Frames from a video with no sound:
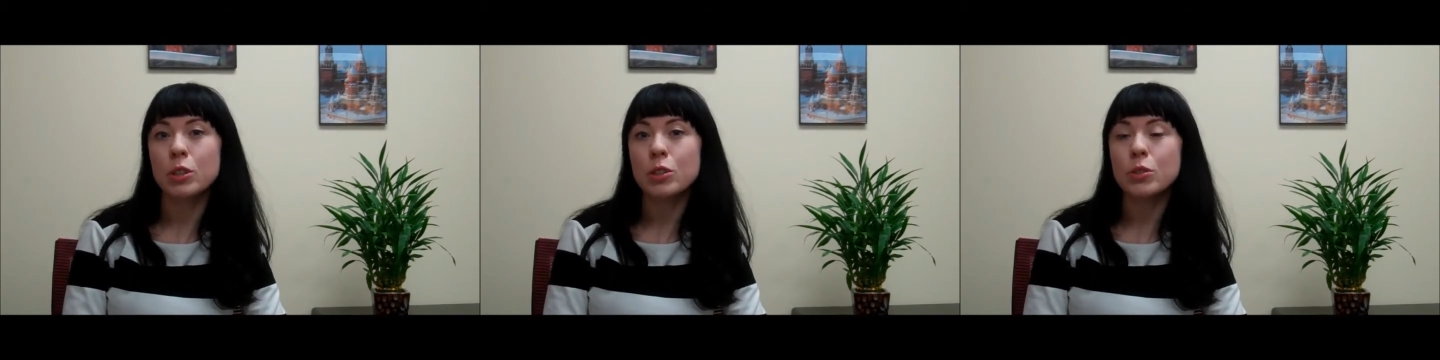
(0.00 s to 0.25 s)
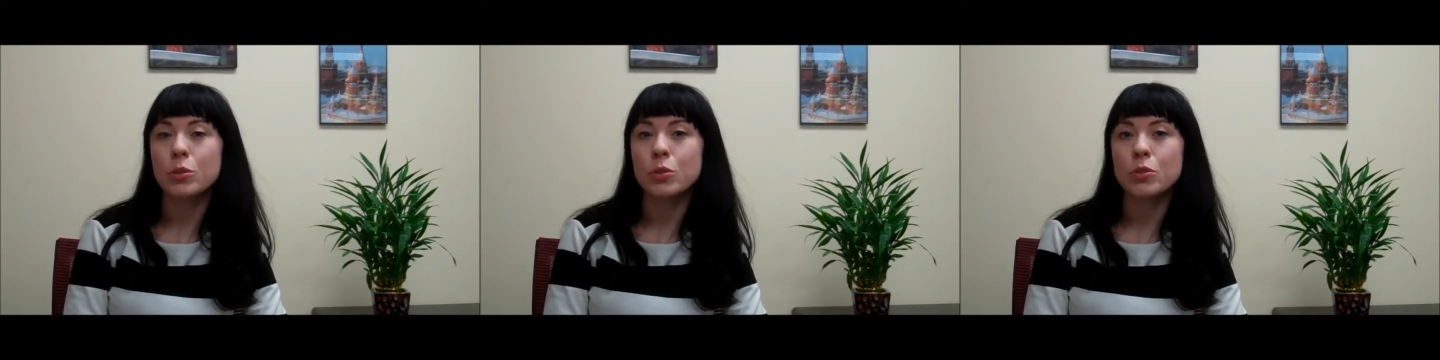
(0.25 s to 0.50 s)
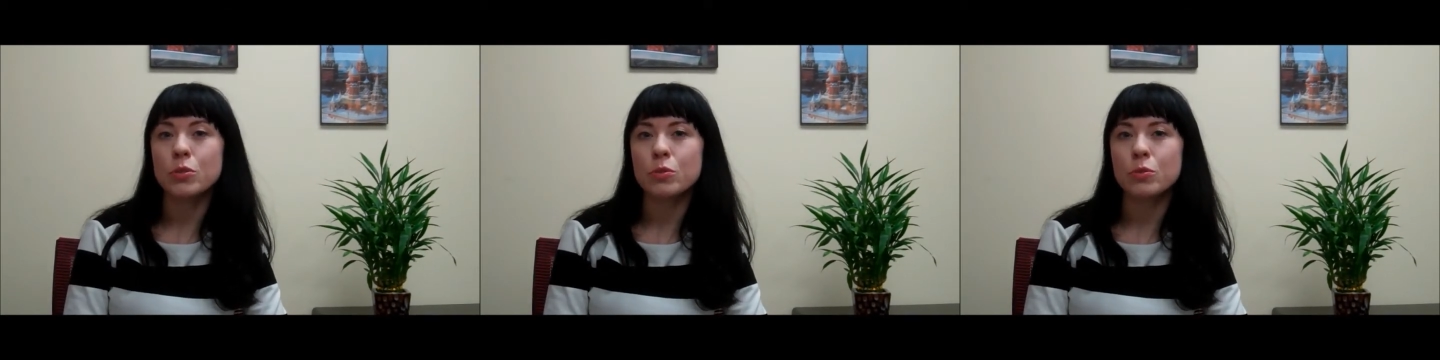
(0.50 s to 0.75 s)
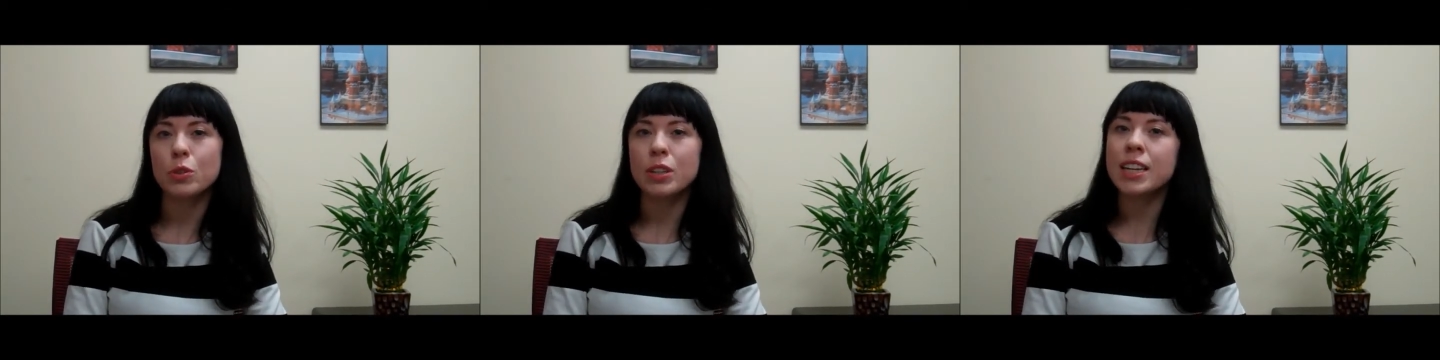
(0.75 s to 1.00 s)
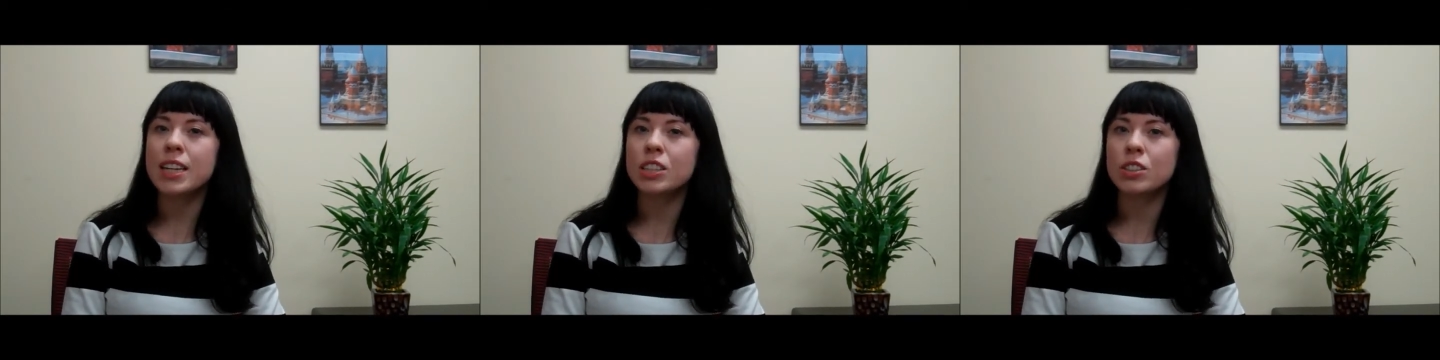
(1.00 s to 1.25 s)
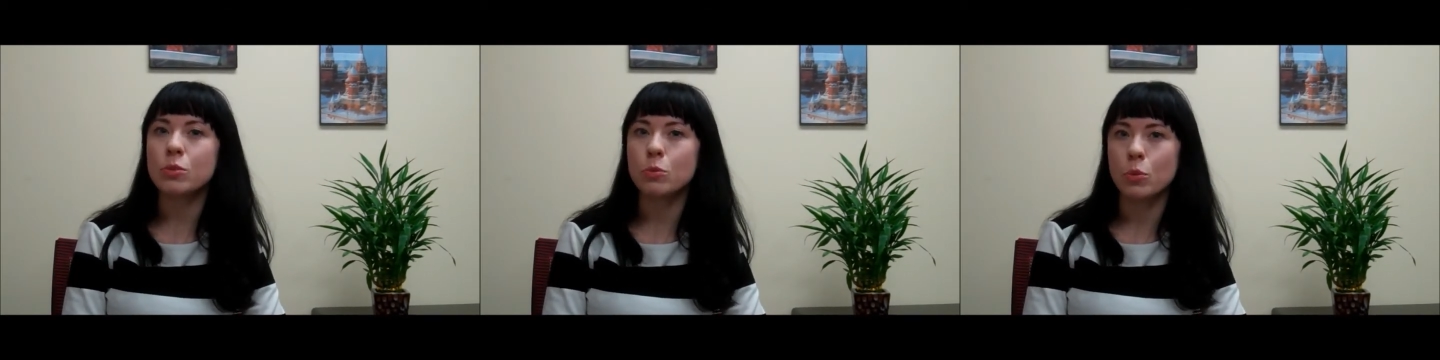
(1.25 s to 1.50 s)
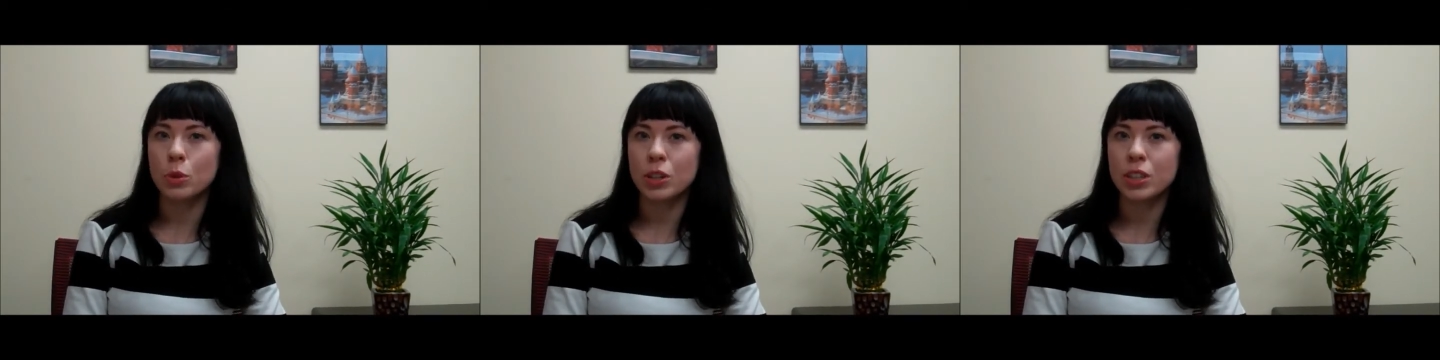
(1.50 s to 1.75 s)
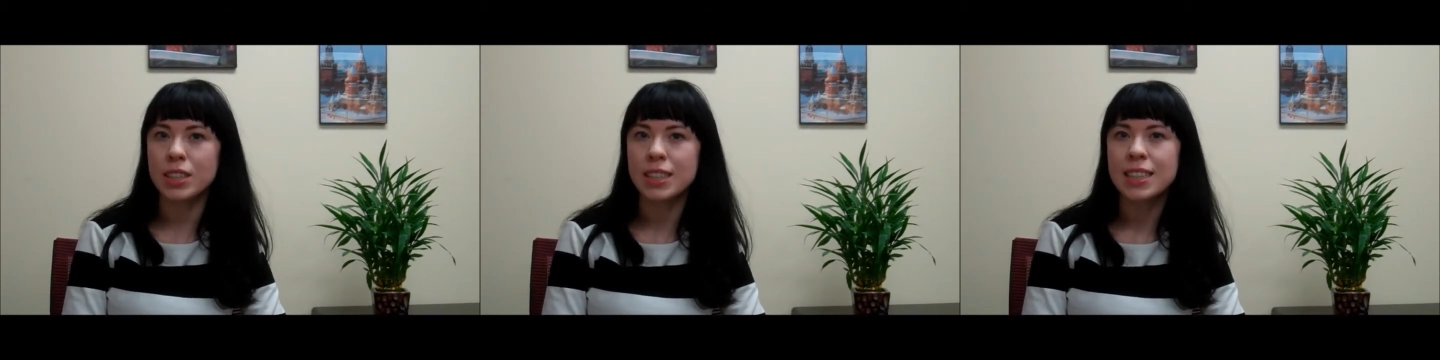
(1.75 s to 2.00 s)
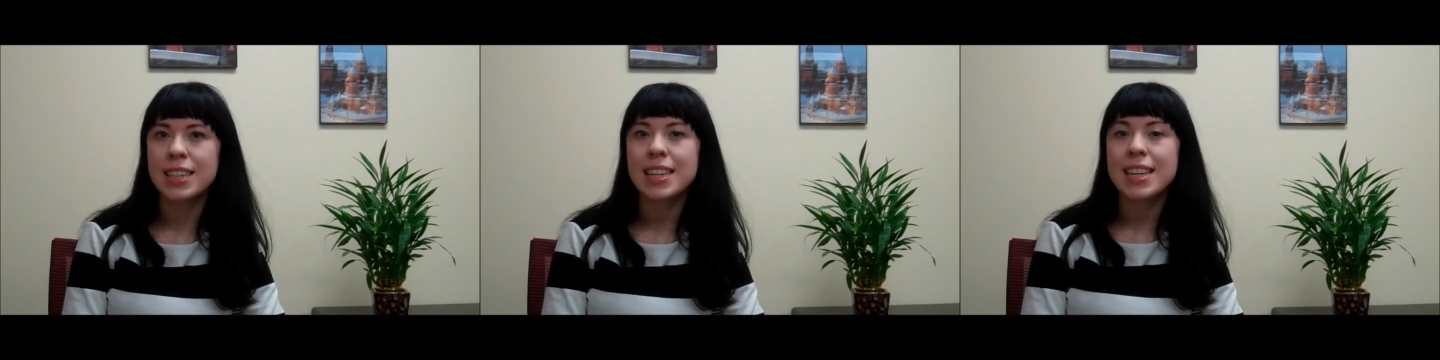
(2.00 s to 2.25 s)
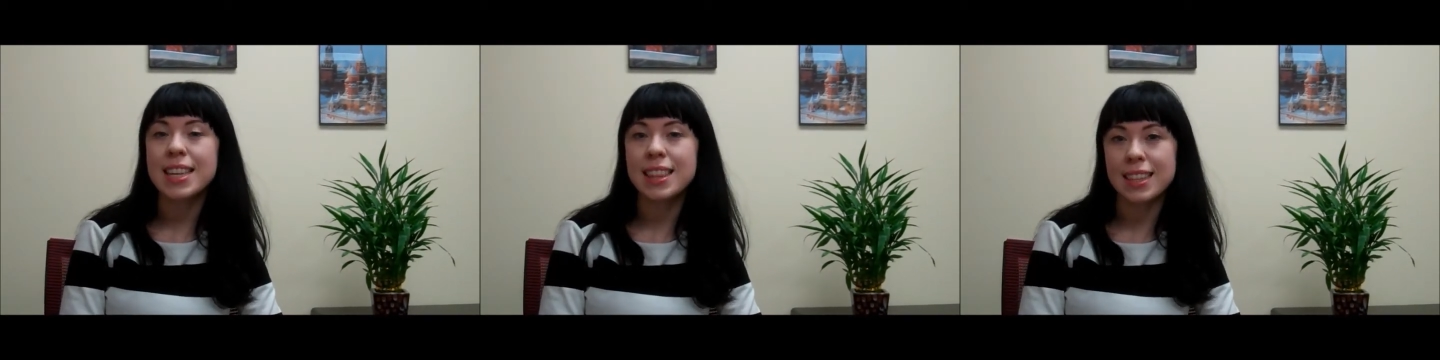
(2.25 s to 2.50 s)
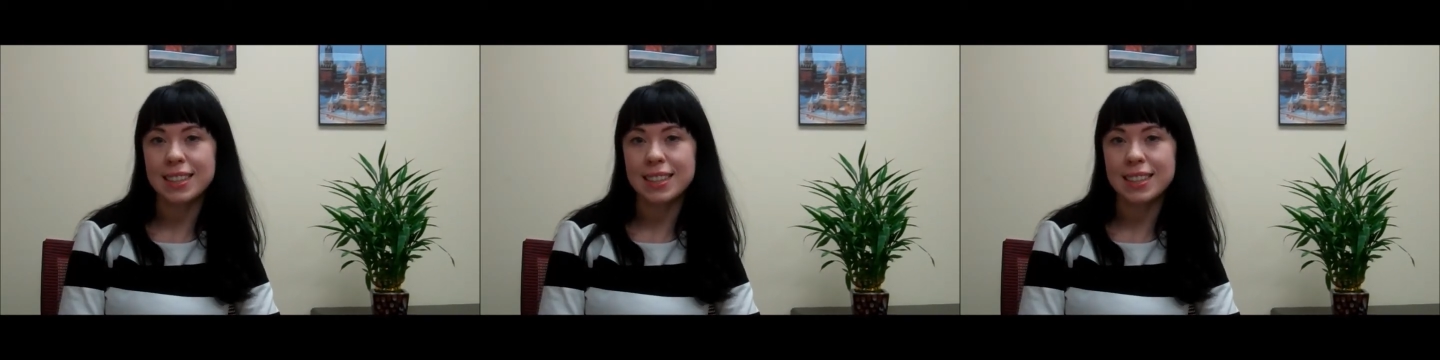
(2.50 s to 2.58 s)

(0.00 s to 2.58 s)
clues for each word in the